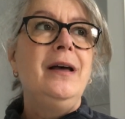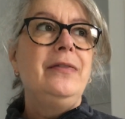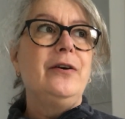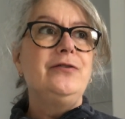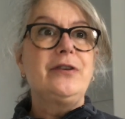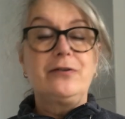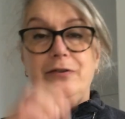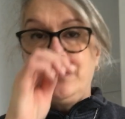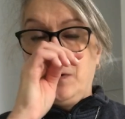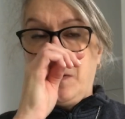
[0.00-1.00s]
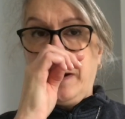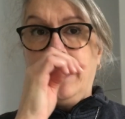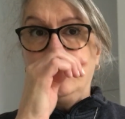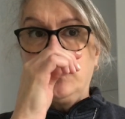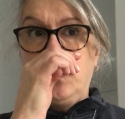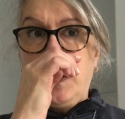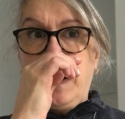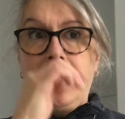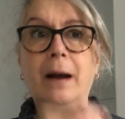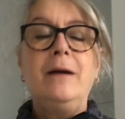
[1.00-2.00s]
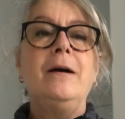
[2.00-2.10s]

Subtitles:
Those that are still going out to work,